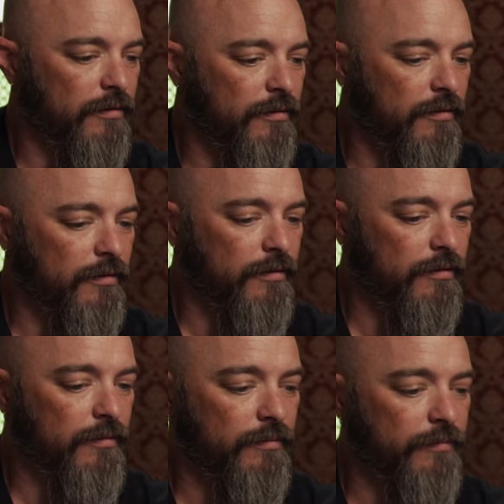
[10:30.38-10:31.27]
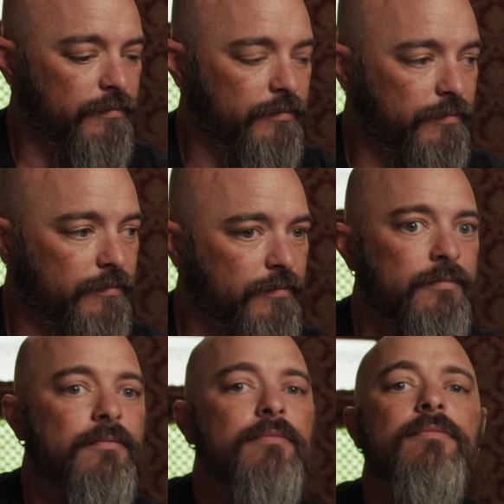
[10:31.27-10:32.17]

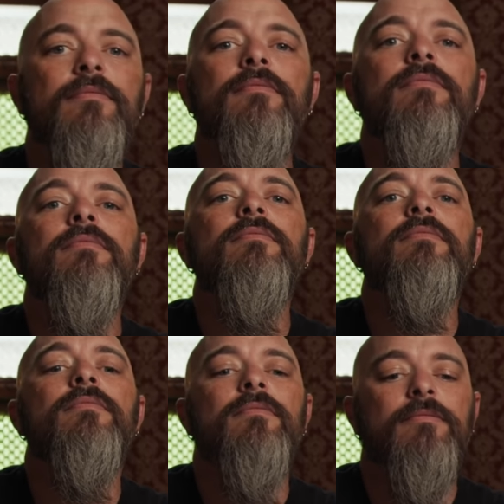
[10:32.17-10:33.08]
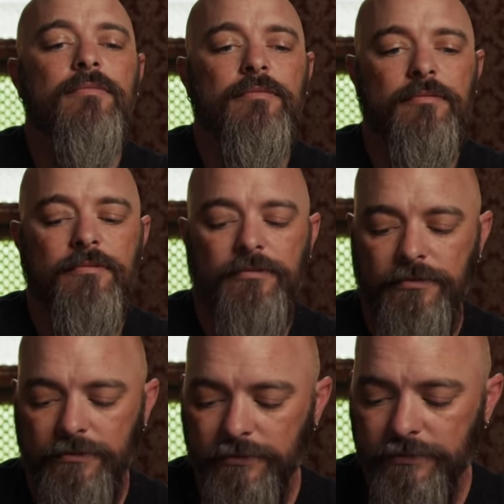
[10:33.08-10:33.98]

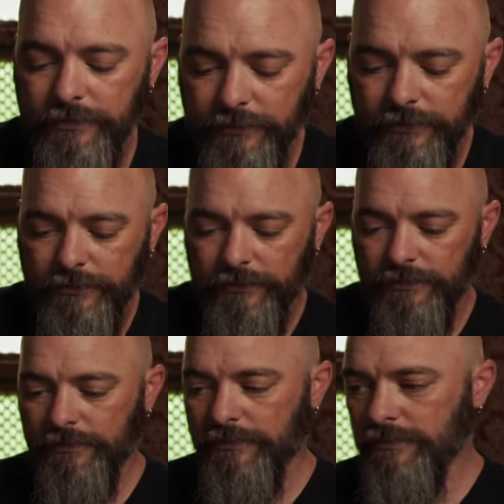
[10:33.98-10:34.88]
This person isn't speaking.